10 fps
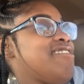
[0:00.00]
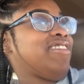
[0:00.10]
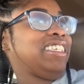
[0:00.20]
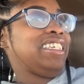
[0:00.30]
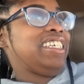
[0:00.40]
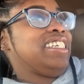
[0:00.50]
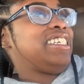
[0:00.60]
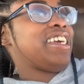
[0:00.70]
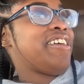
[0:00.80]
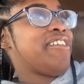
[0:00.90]
was a shit
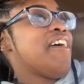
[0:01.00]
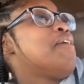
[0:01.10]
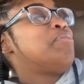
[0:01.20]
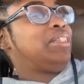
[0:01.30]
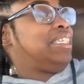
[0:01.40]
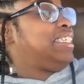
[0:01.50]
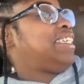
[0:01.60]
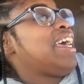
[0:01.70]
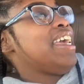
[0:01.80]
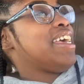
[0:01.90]
show but
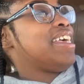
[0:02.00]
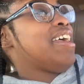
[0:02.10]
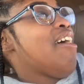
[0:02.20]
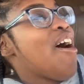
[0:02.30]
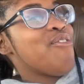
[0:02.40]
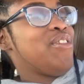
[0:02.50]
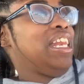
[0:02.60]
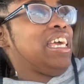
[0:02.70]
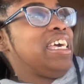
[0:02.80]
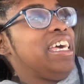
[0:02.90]
today i'm
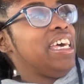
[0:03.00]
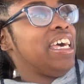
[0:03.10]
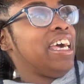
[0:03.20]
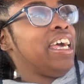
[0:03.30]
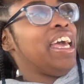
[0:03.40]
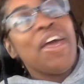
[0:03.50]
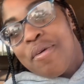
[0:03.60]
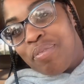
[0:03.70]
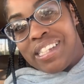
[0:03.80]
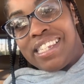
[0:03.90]
feeling good
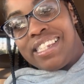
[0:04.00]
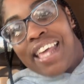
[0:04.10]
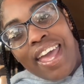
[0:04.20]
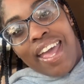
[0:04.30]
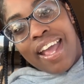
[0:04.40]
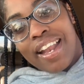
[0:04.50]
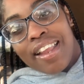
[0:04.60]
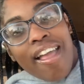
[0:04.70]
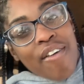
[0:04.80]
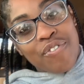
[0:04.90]
but today
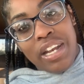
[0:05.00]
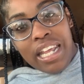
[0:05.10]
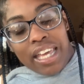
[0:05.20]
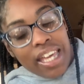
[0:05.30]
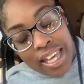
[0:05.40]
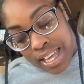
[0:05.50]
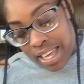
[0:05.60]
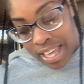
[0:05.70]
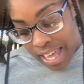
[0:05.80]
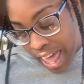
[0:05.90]
i'm feeling
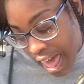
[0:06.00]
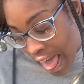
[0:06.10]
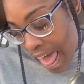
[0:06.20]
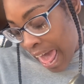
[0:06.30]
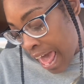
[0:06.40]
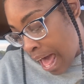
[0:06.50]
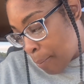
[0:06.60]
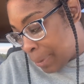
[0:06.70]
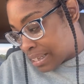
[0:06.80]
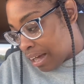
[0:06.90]
good and i'm
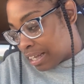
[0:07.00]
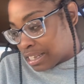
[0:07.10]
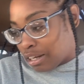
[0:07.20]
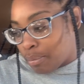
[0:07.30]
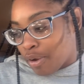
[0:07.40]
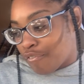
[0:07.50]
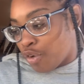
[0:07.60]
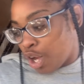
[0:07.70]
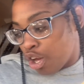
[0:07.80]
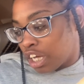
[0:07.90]
about to go get some aluminum
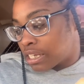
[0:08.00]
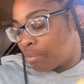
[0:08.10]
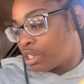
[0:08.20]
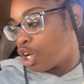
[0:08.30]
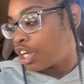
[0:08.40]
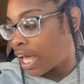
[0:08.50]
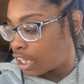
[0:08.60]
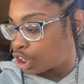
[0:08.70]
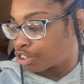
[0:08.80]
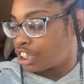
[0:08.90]
foil because i went to a dollar
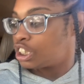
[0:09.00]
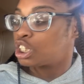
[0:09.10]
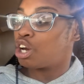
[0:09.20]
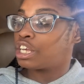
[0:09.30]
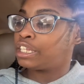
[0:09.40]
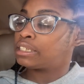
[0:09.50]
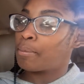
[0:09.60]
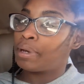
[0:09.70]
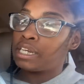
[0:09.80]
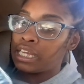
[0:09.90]
tree to go get
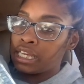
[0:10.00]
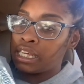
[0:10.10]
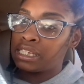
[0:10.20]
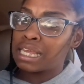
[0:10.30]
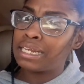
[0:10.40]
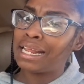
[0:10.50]
some of these and